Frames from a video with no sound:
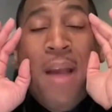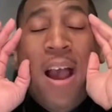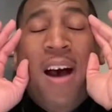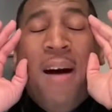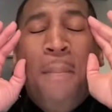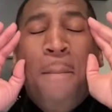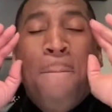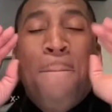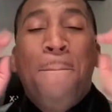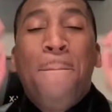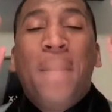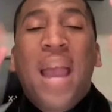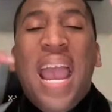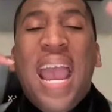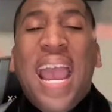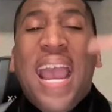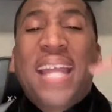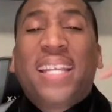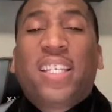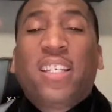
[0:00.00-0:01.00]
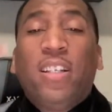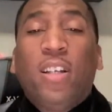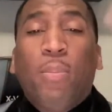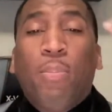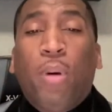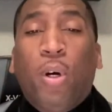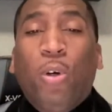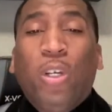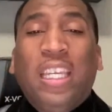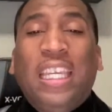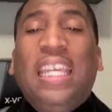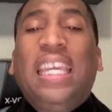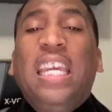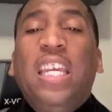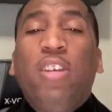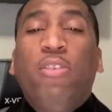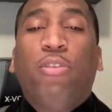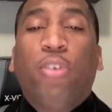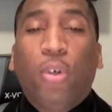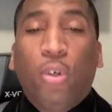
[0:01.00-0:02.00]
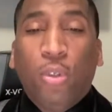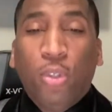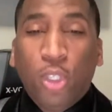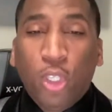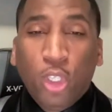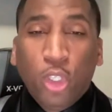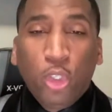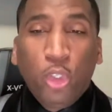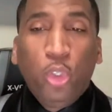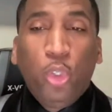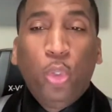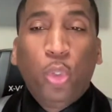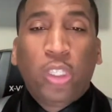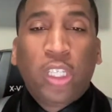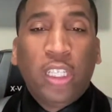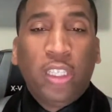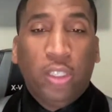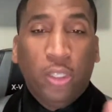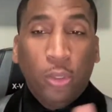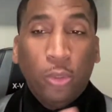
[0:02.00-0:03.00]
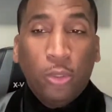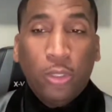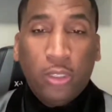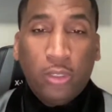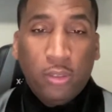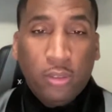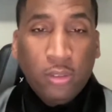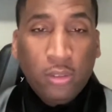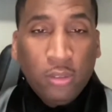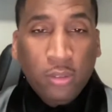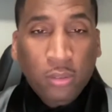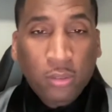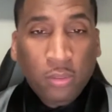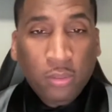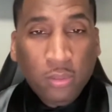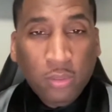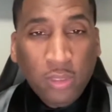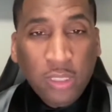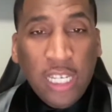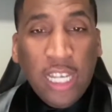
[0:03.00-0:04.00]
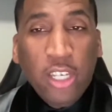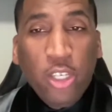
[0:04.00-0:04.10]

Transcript: imaginable evil, you can do it.